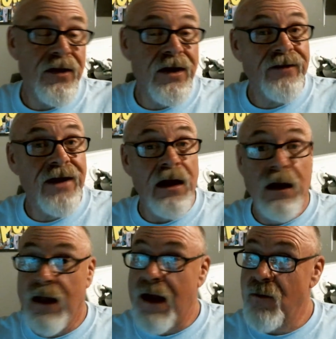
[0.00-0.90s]
that I've got a
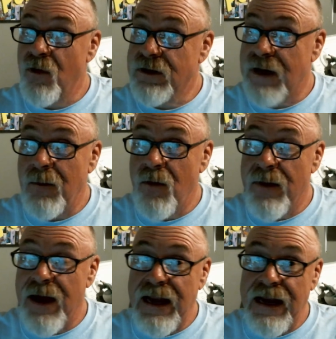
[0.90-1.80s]
lot more time on
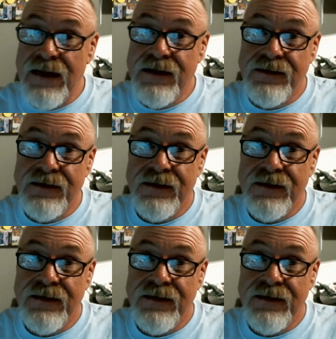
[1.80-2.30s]
my hands,